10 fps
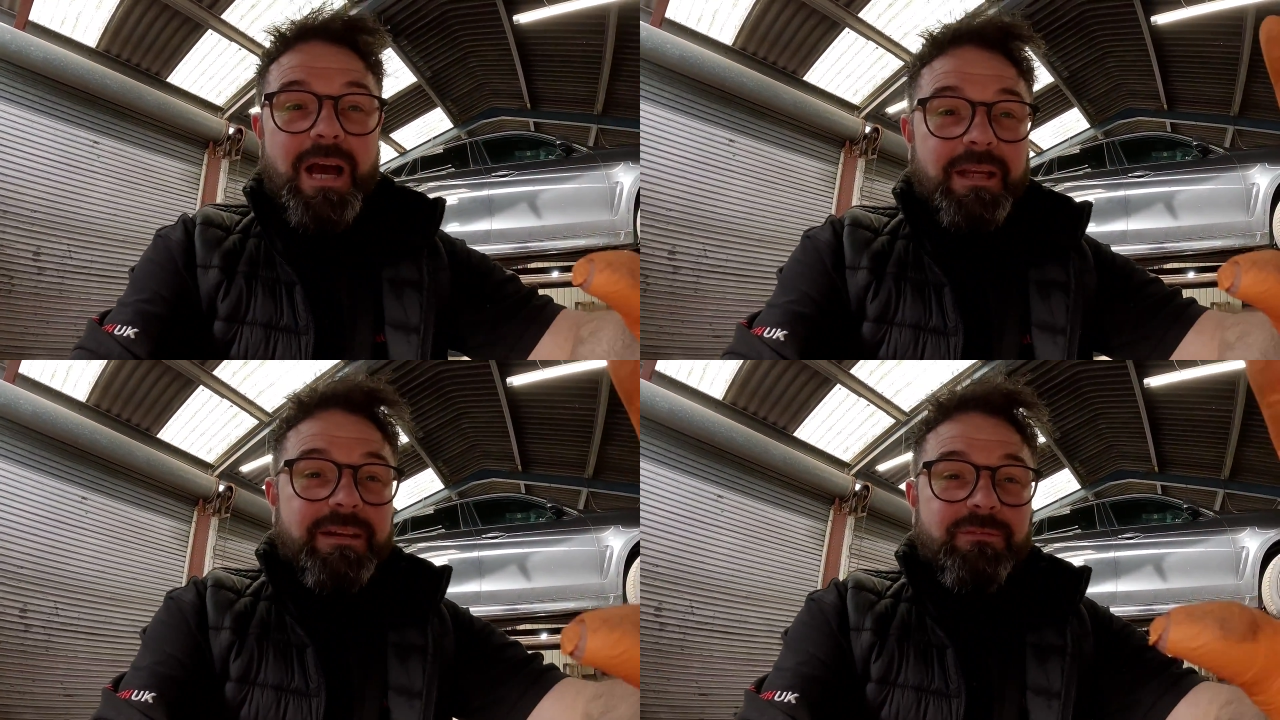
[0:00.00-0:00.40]

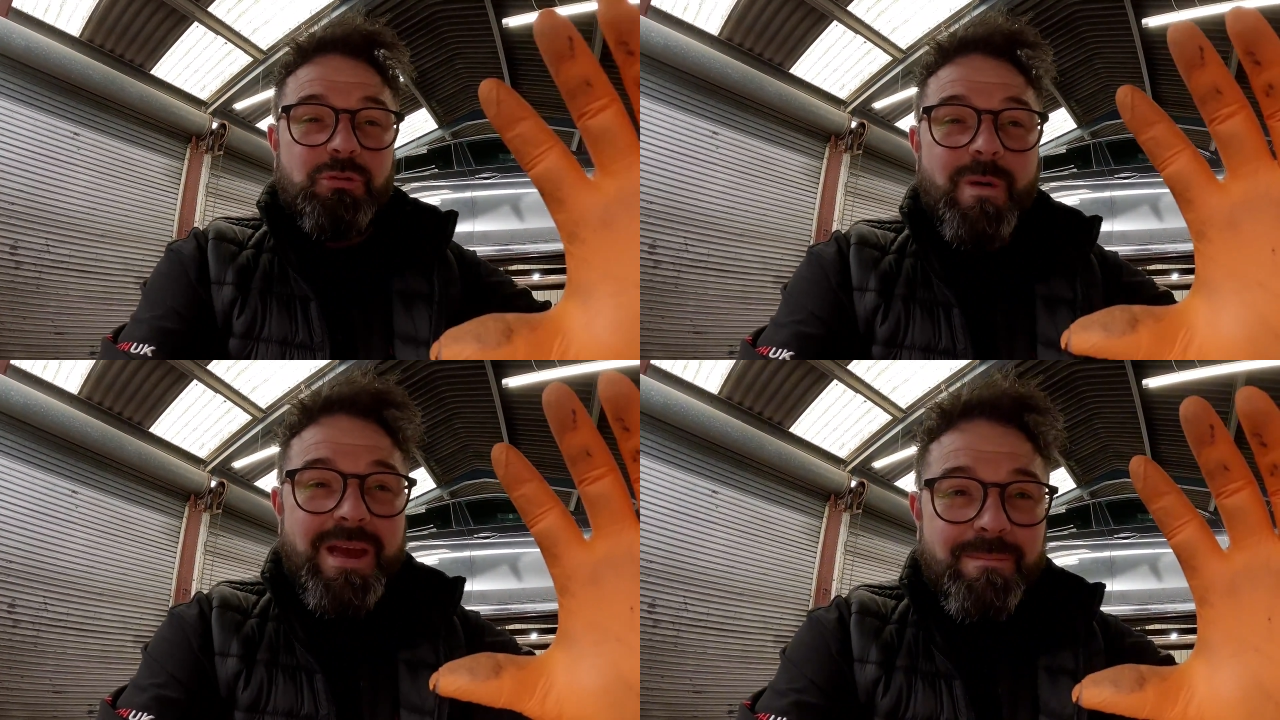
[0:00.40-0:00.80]
I never
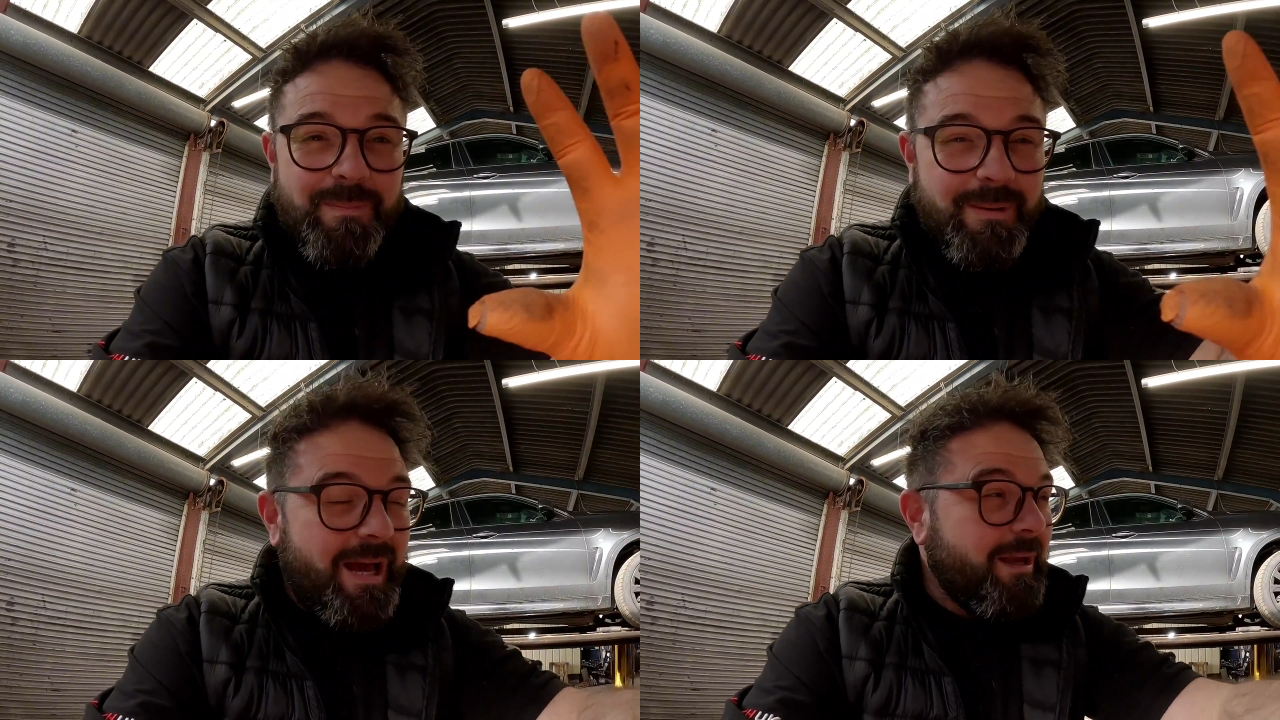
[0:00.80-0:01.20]
swear,
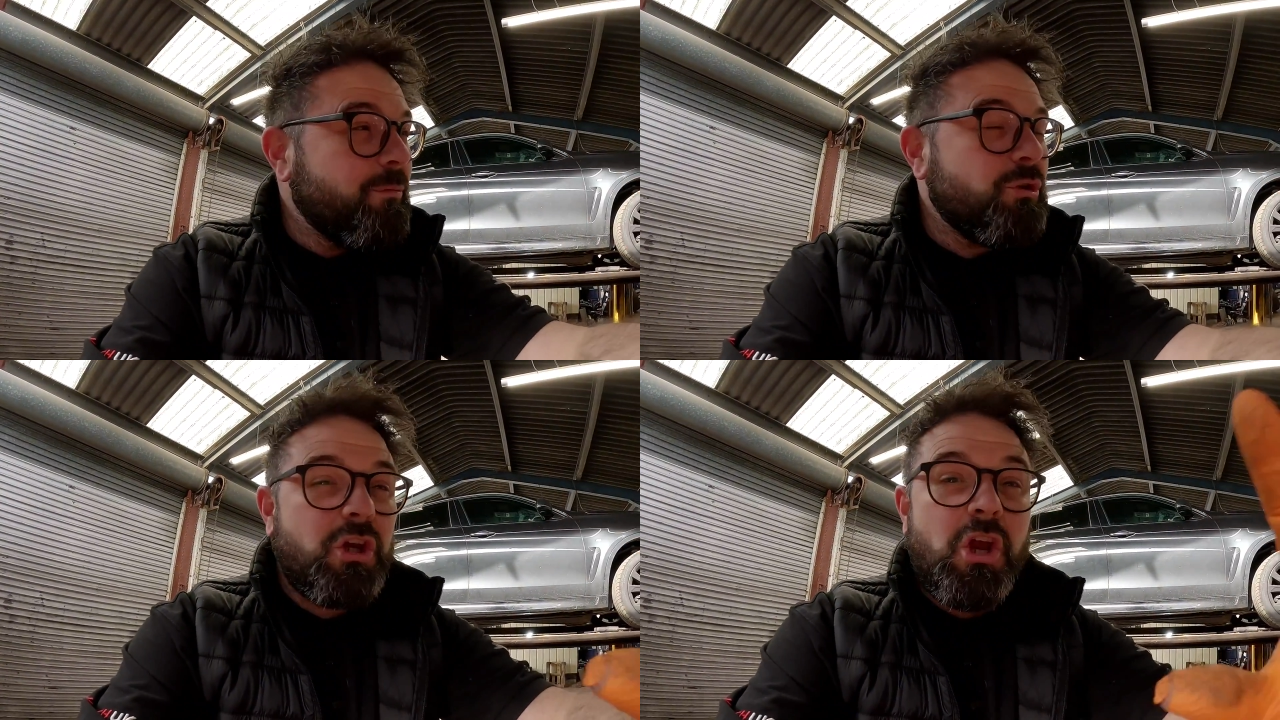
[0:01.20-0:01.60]
but I
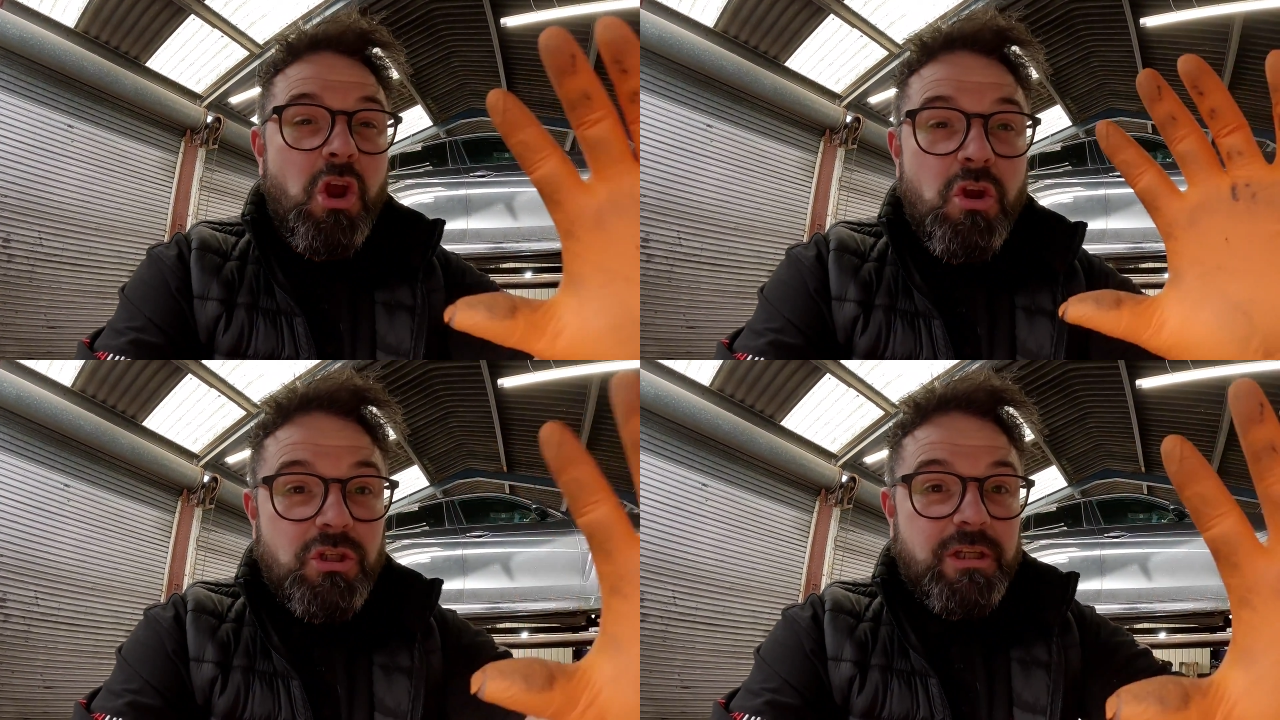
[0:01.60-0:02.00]
was
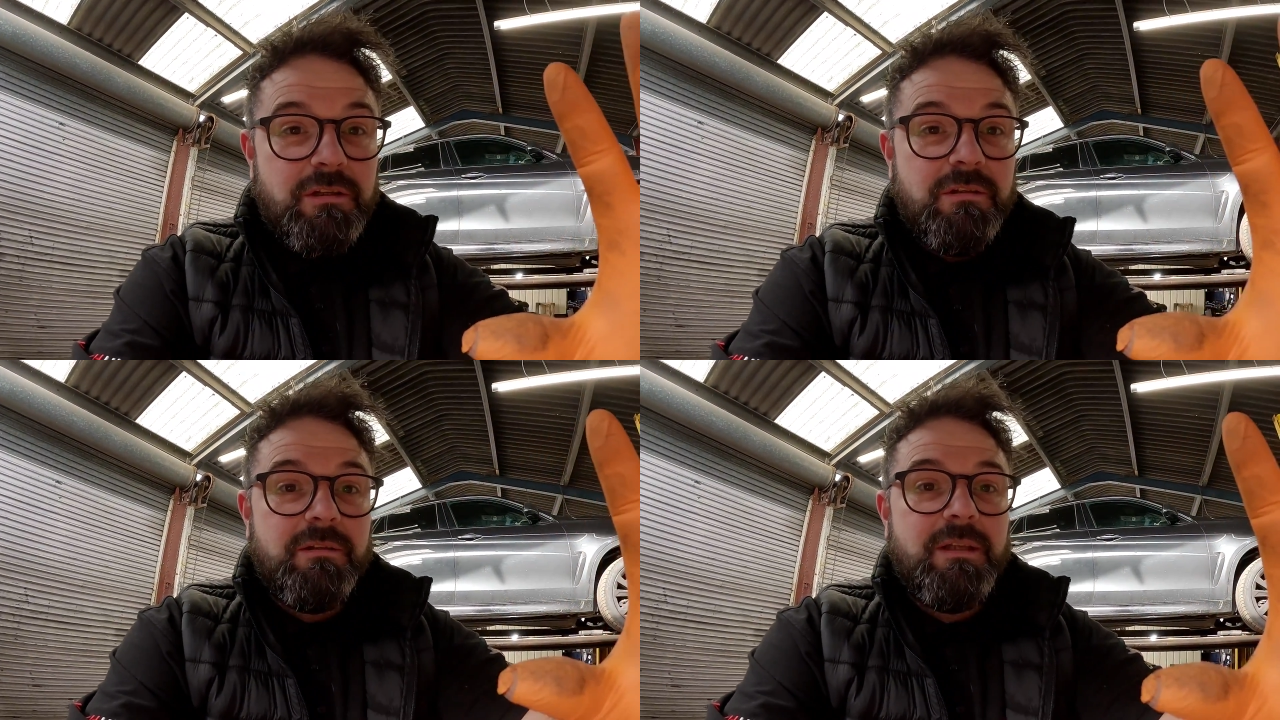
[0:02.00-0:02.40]

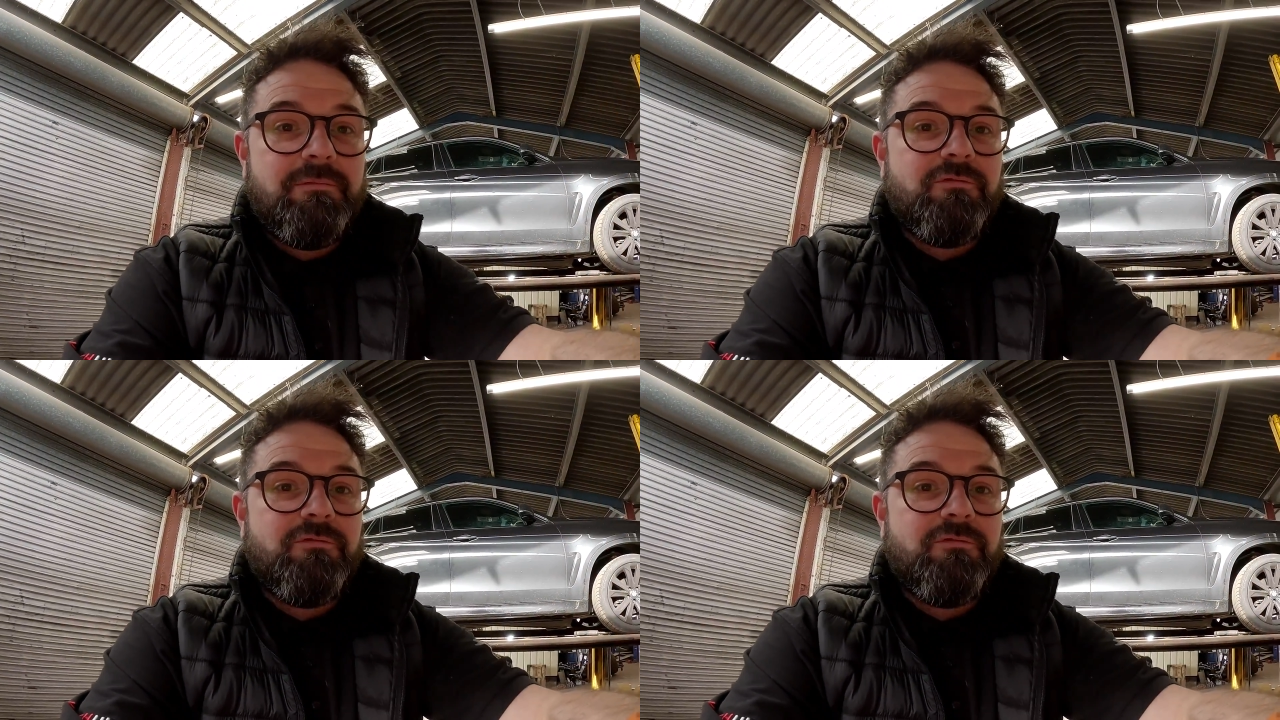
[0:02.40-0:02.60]
cursing left,